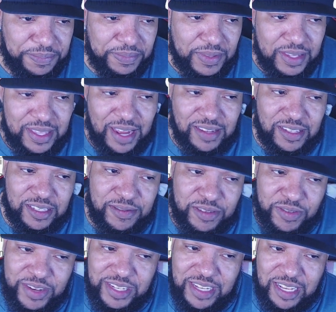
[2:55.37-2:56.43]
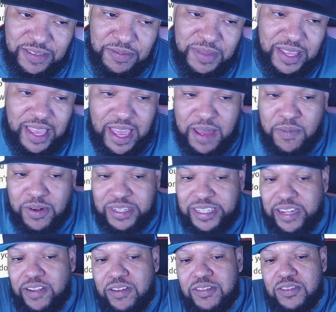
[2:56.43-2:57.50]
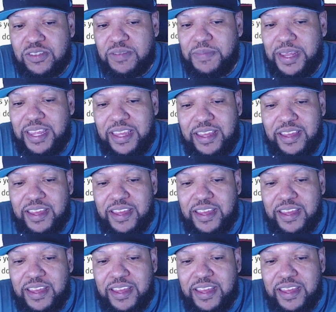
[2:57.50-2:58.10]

Thousands of screenshots from the game were shared on social media,